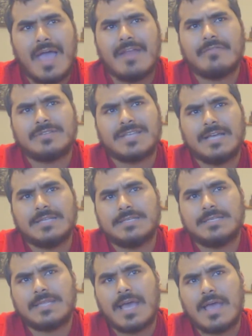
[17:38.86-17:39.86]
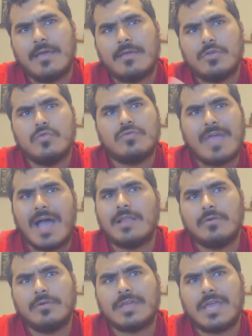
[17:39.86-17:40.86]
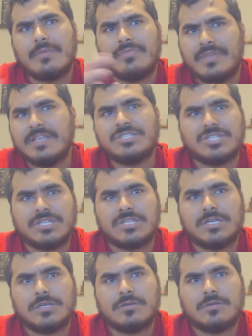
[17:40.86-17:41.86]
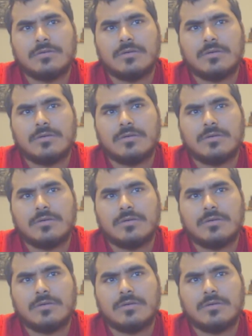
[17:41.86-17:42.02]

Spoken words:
advertising that you download a game digitally